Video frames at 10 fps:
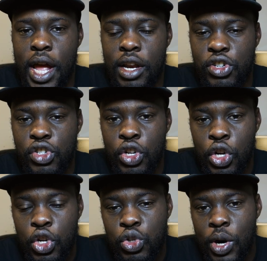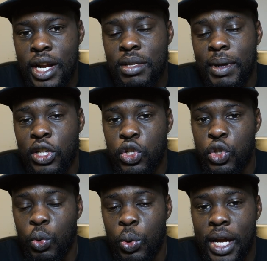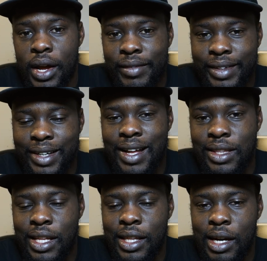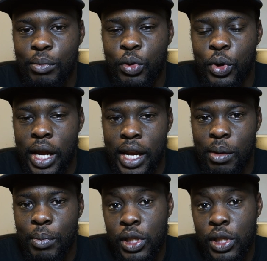and just trying to make a story out of the content that I'm creating,